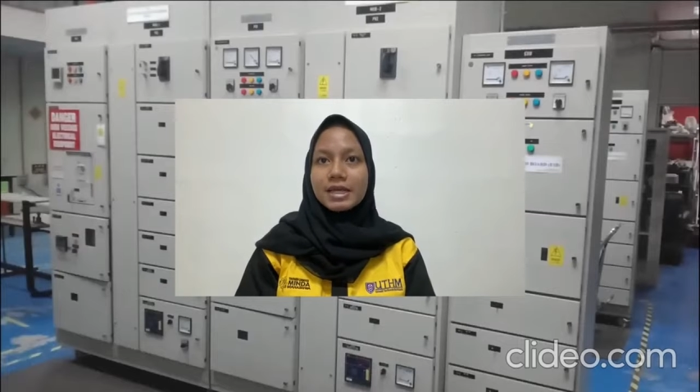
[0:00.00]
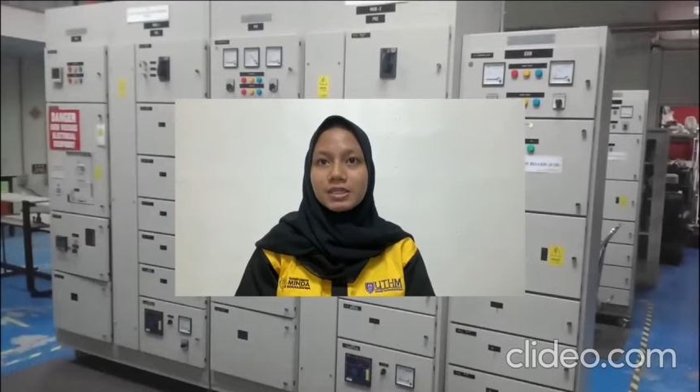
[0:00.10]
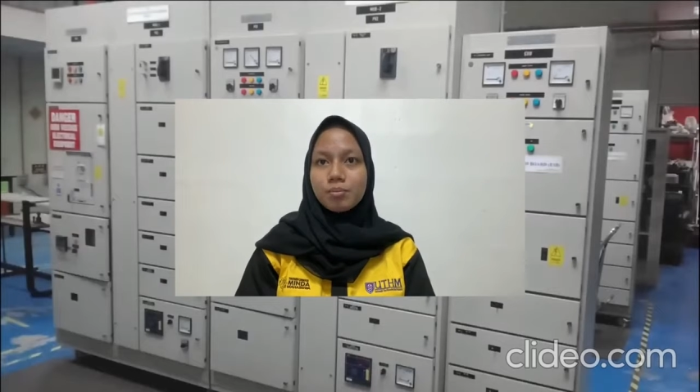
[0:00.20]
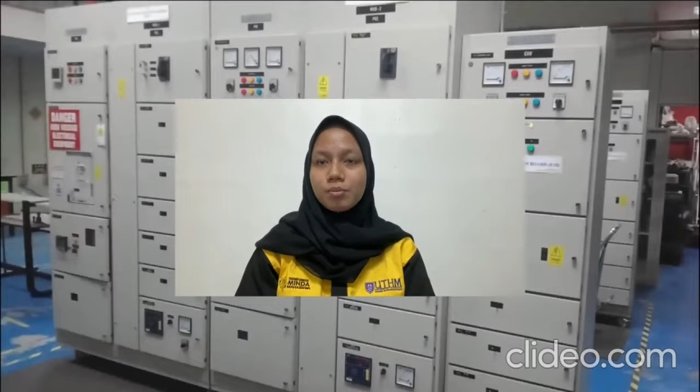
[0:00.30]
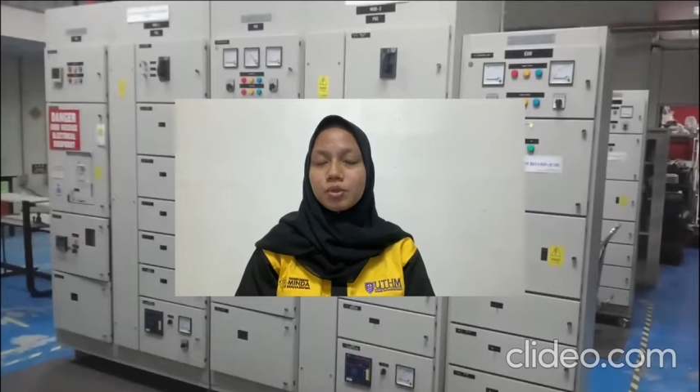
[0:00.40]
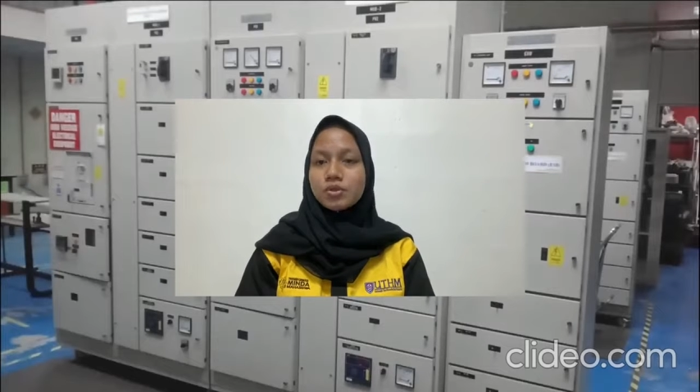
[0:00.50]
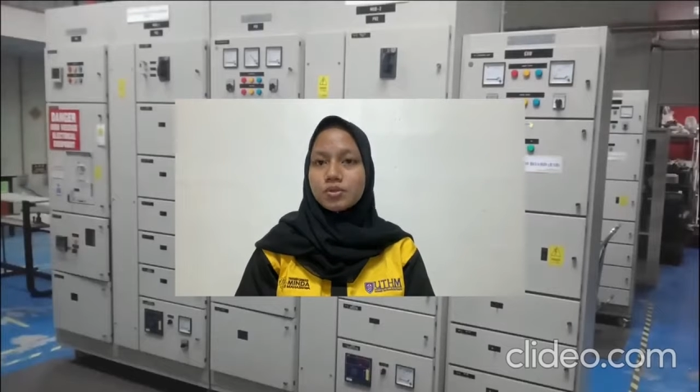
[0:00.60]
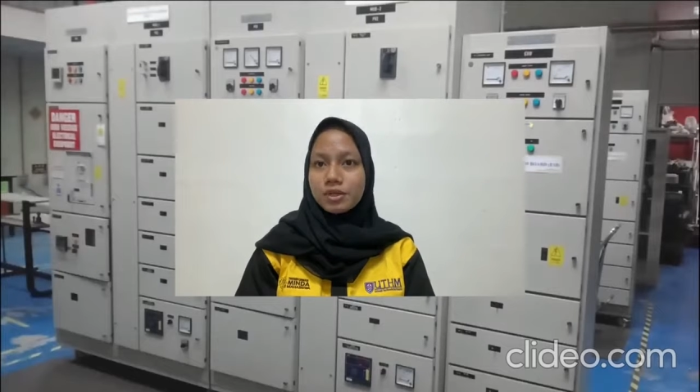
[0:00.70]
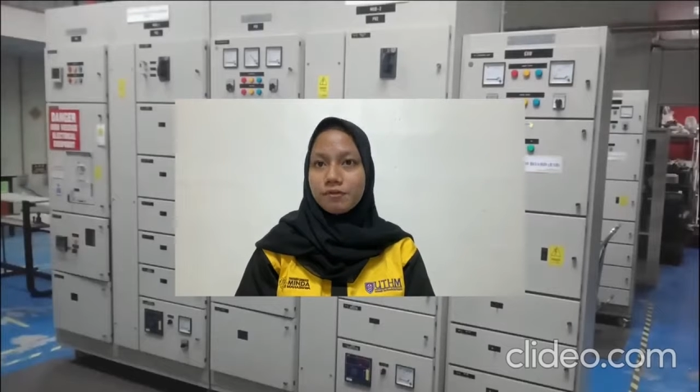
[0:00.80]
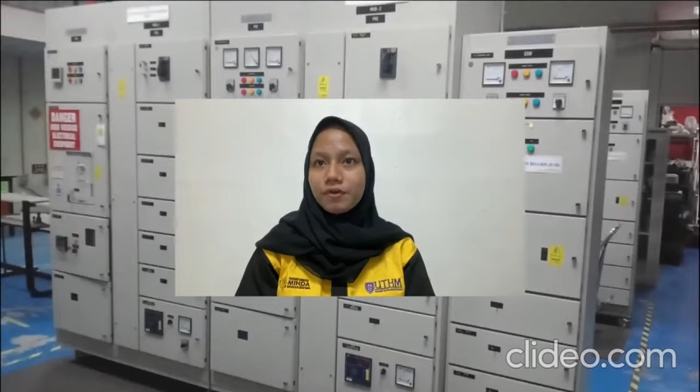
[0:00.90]
hazard boot to
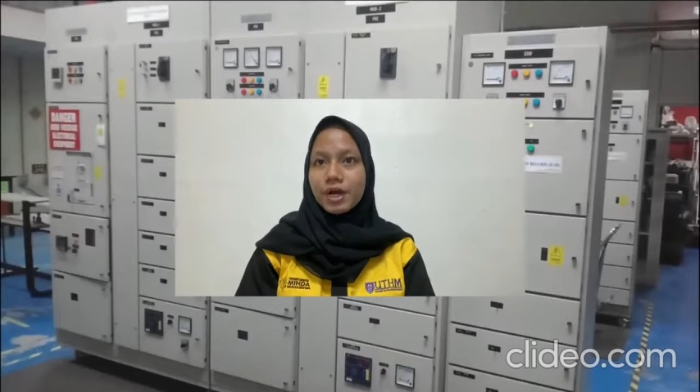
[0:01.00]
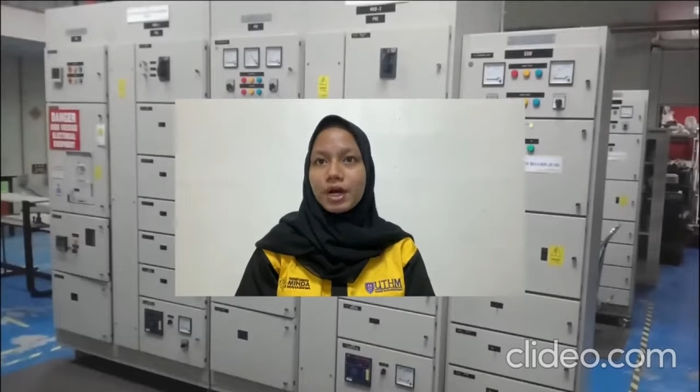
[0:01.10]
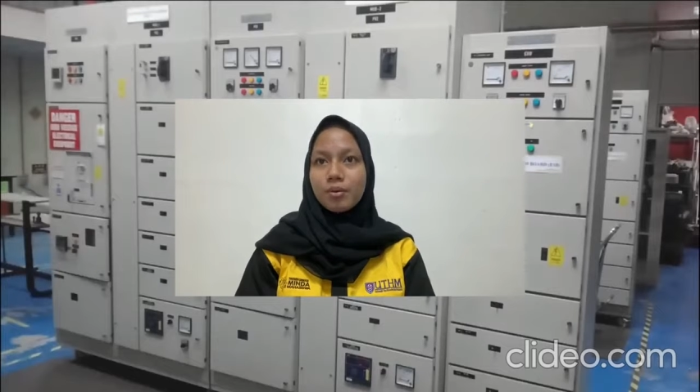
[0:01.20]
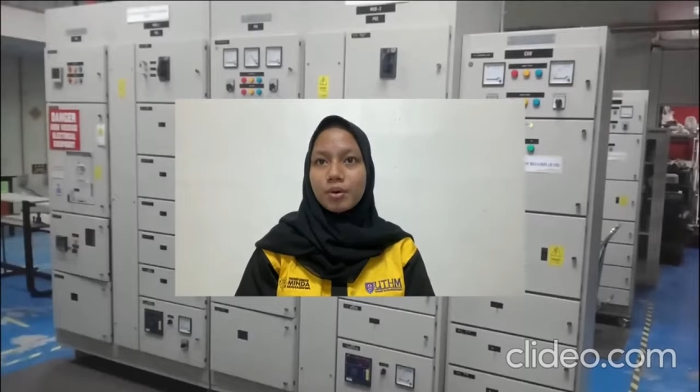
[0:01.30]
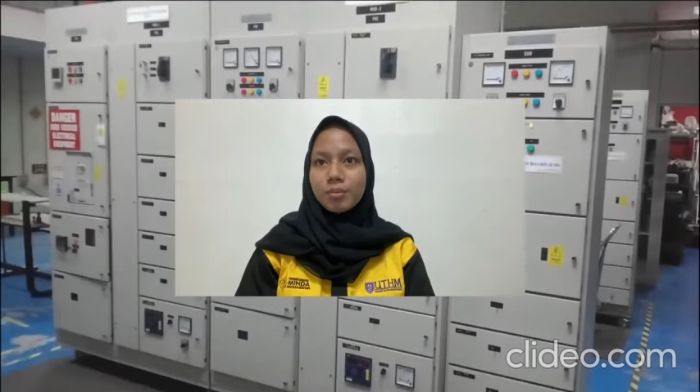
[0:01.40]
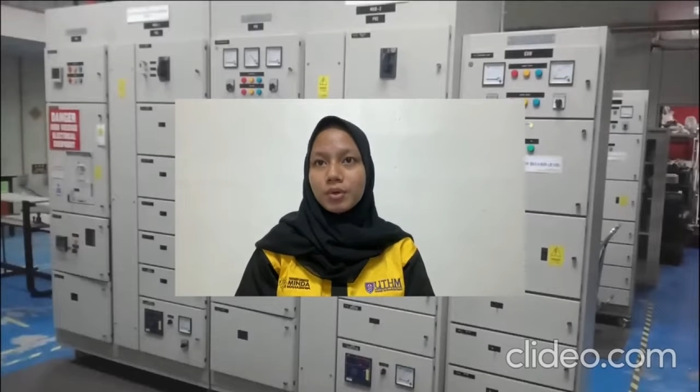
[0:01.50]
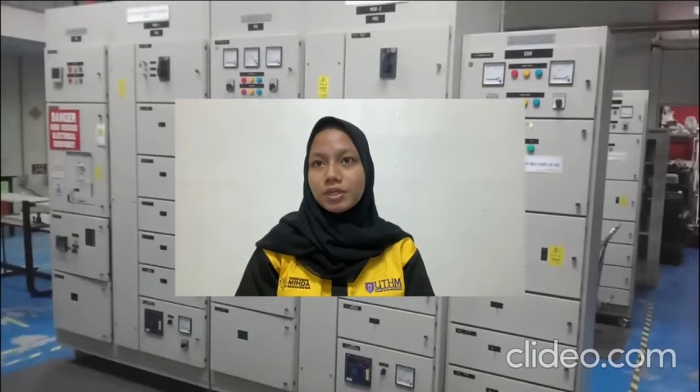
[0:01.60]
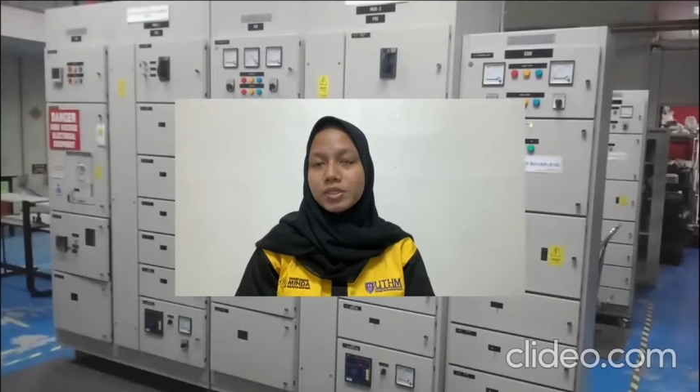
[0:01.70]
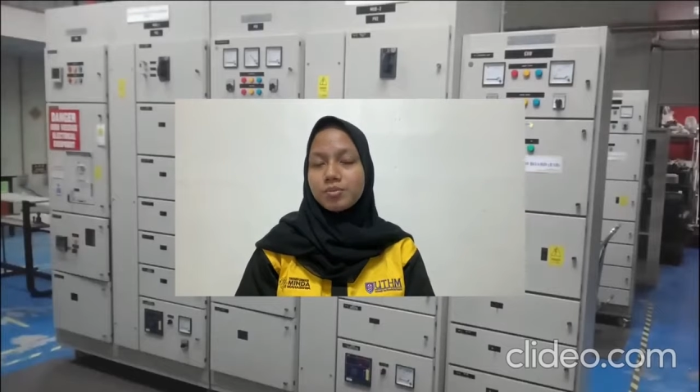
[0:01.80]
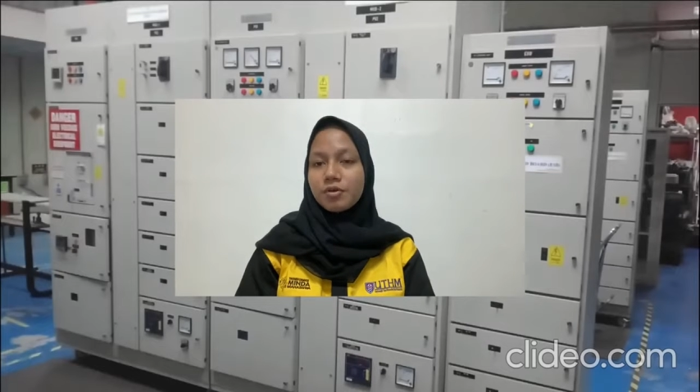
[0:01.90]
safeguard our
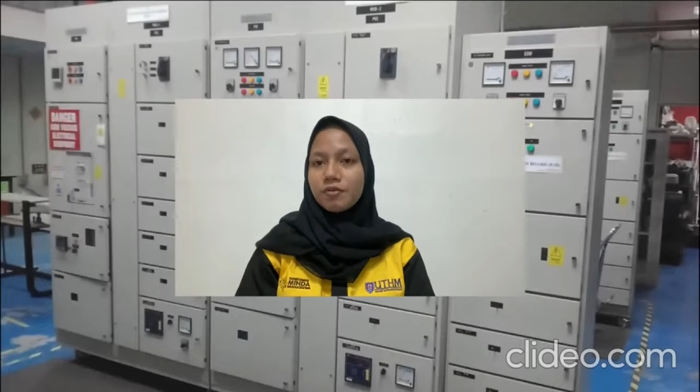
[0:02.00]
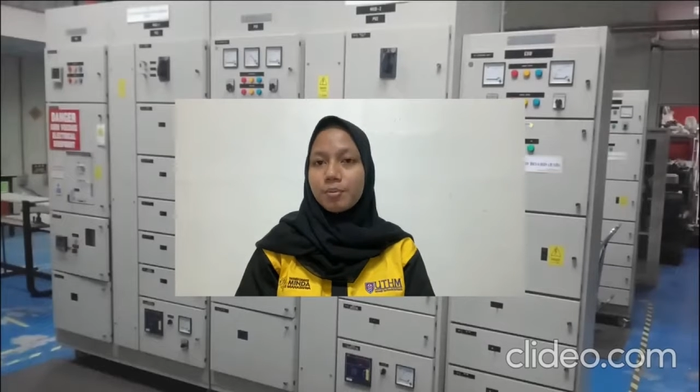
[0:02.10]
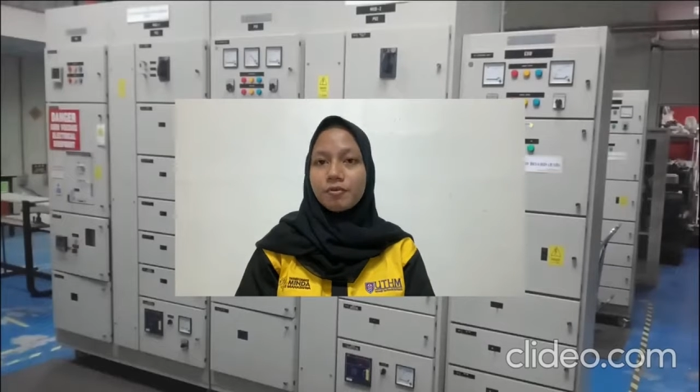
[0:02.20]
bodies before